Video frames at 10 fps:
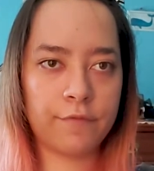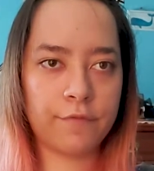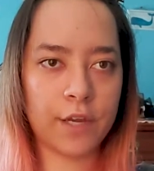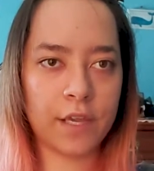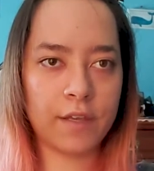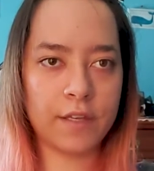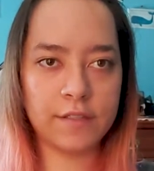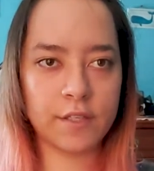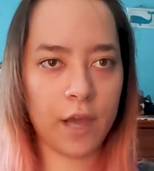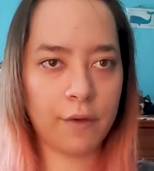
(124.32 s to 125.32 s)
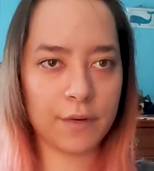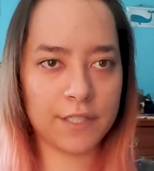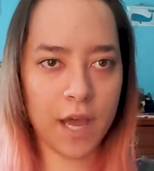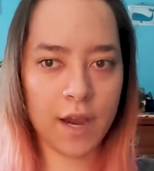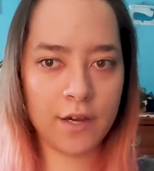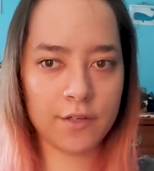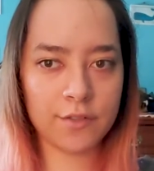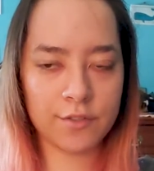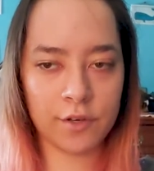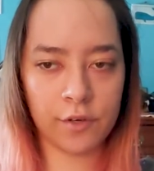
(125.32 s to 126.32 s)
freaking until I retire.
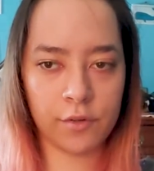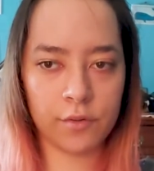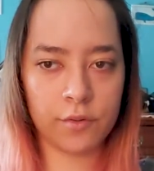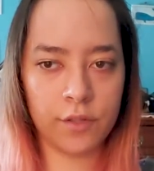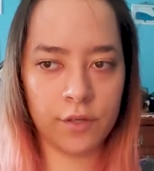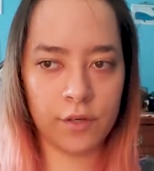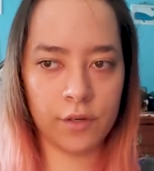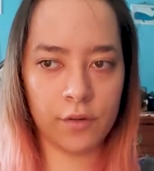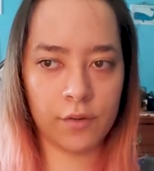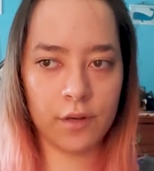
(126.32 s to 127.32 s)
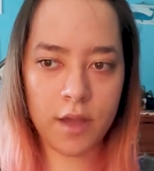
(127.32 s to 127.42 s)
So, you know,